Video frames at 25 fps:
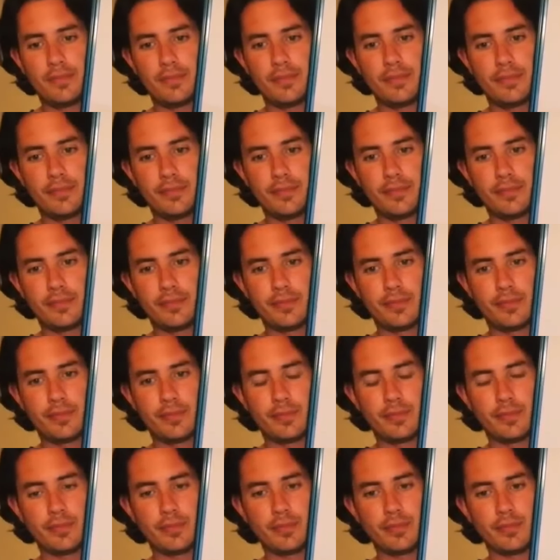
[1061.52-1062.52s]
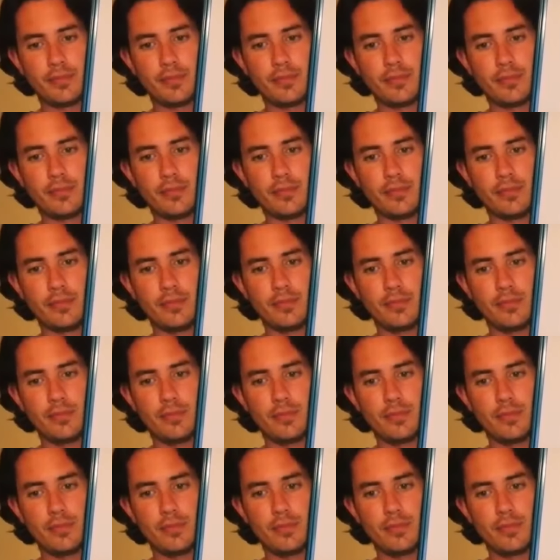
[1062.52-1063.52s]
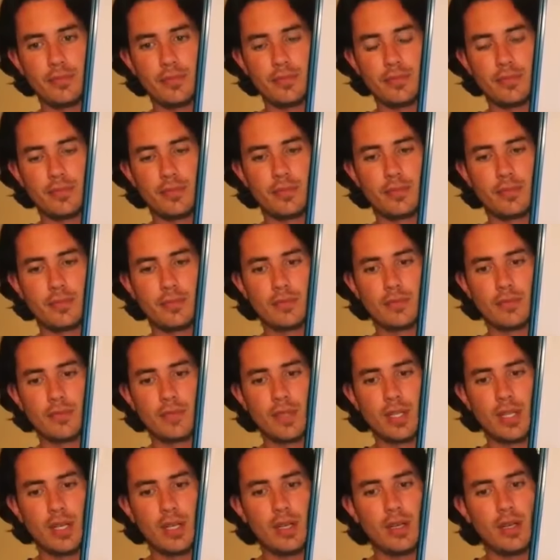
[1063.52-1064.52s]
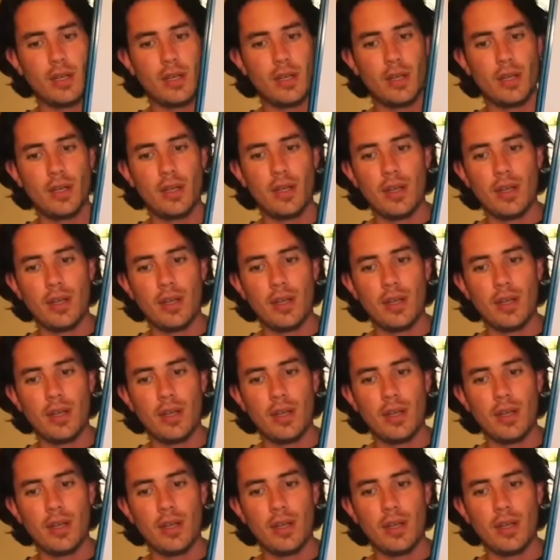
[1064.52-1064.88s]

Nothing is said.